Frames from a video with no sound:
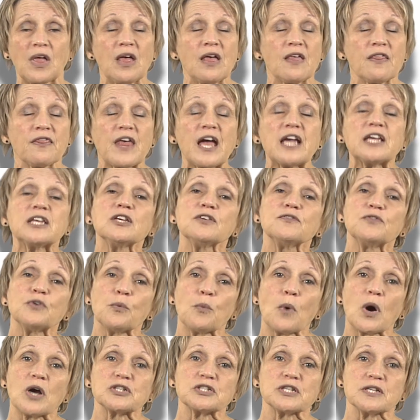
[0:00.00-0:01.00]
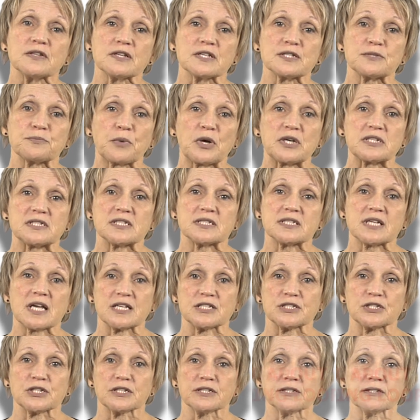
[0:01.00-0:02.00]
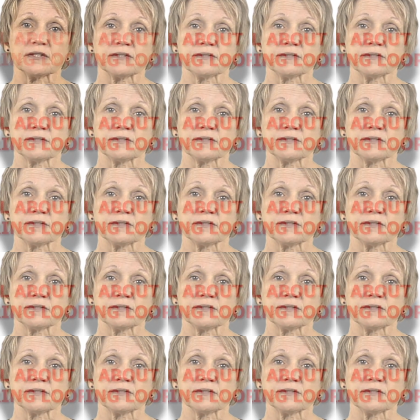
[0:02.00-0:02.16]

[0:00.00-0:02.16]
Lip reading: Thank you for watching this presentation.